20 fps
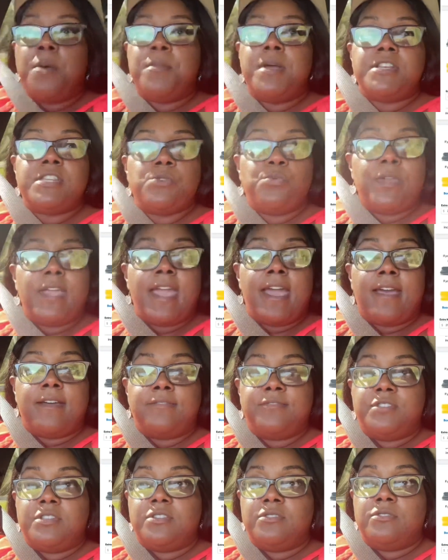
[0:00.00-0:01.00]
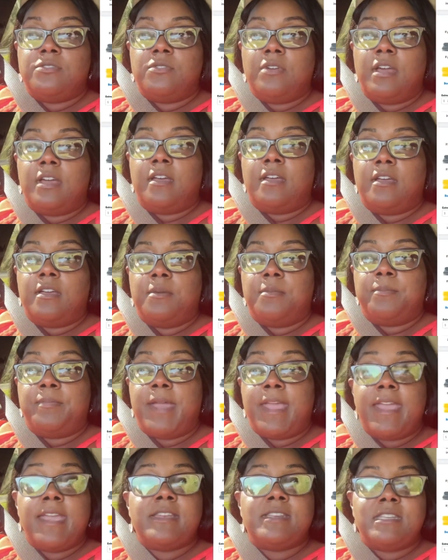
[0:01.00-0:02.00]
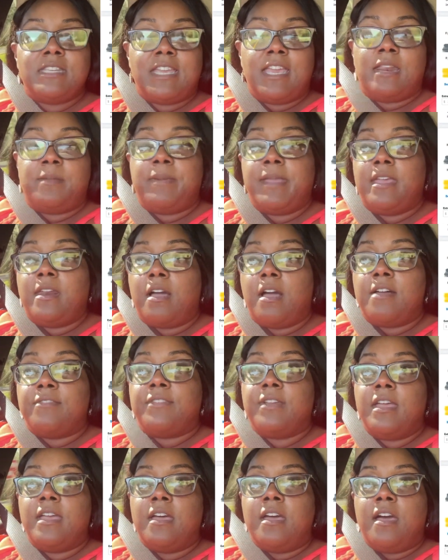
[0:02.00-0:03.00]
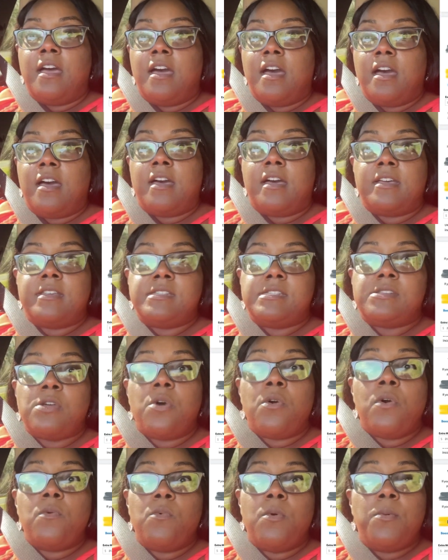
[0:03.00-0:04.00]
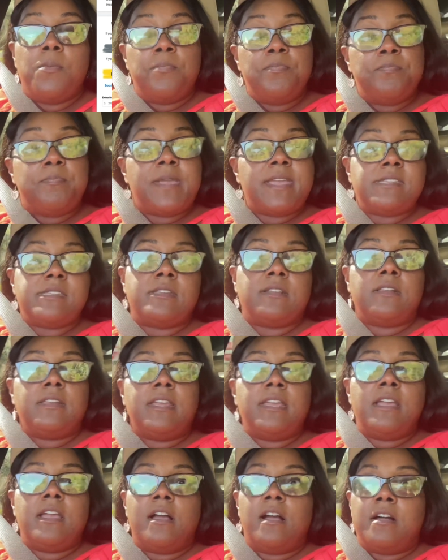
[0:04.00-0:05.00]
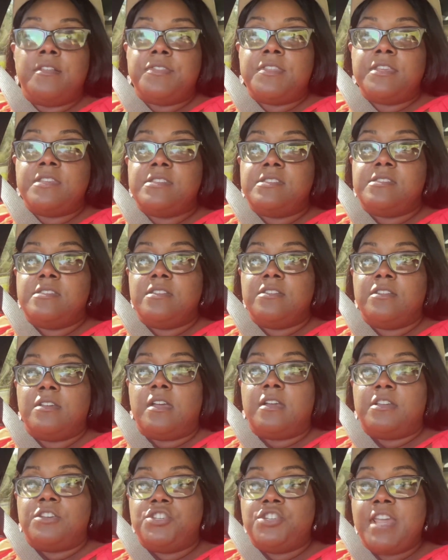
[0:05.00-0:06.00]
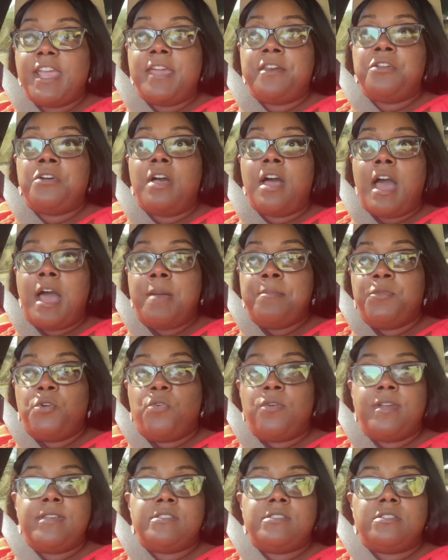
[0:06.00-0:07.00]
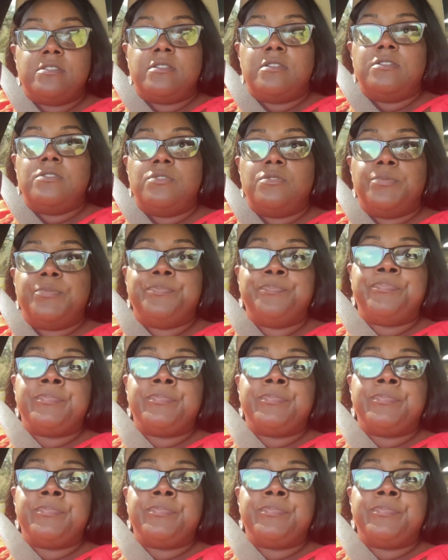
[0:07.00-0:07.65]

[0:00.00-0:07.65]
much we have to um, pay to get it paid off. Uh, so basically on this uh, channel, I'm going to